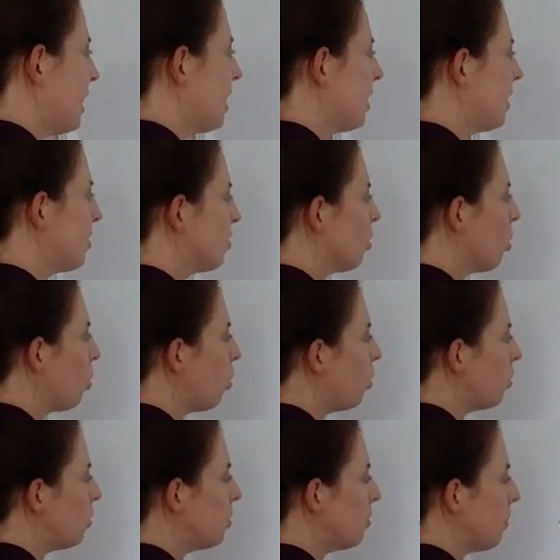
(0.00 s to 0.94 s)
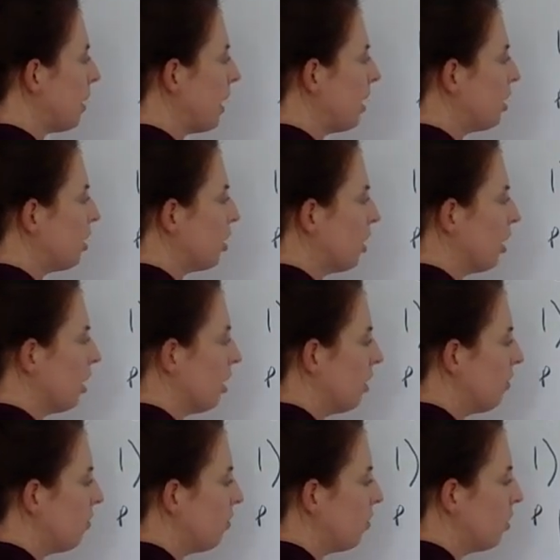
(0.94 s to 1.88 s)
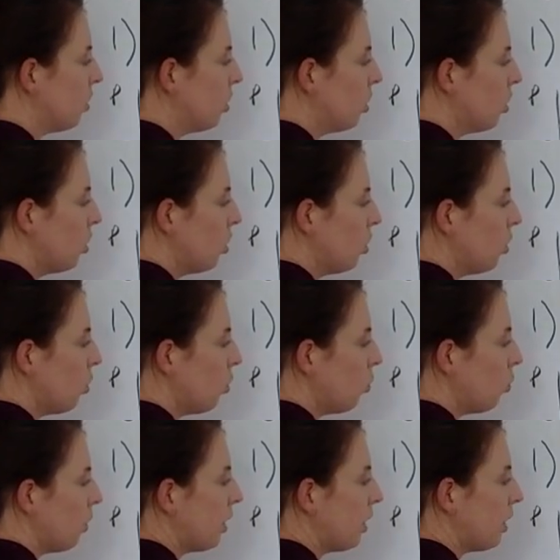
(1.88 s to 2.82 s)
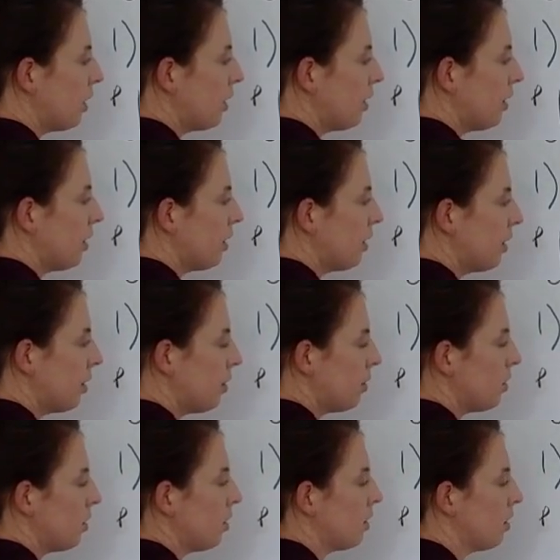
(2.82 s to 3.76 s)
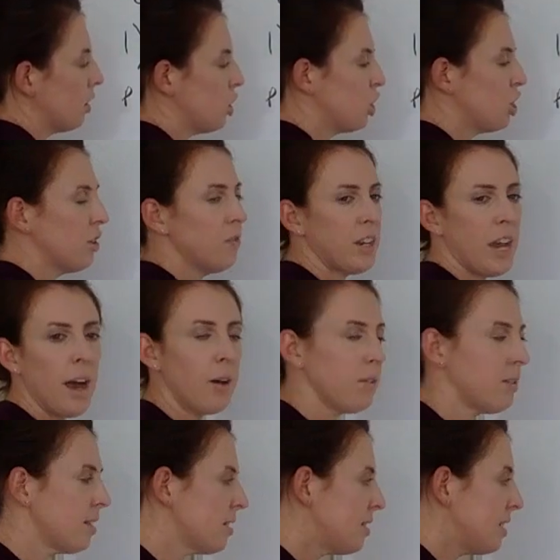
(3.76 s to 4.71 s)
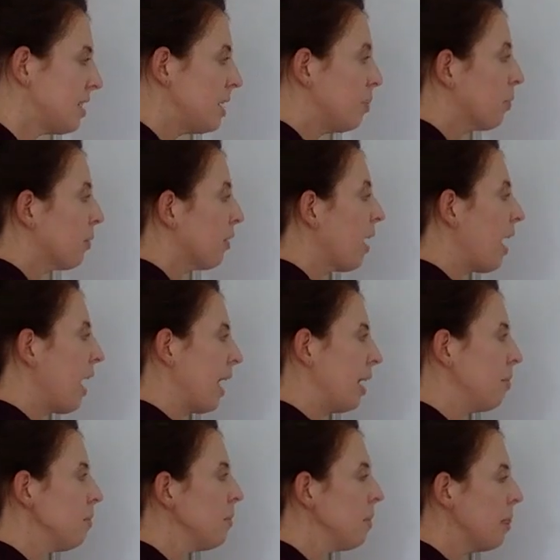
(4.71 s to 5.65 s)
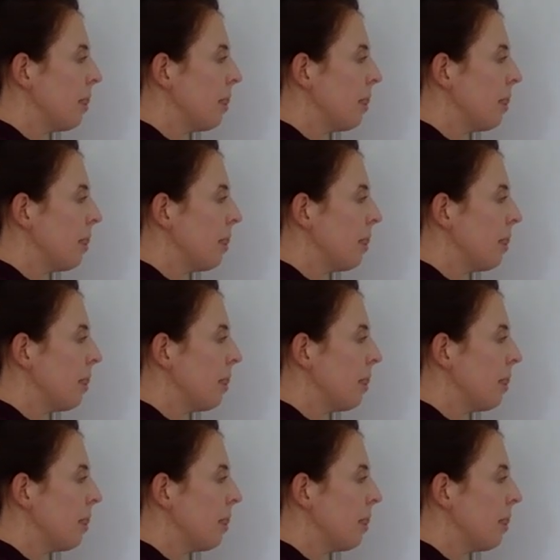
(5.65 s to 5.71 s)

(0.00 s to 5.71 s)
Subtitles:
is the whole demand curve would shift out to D prime,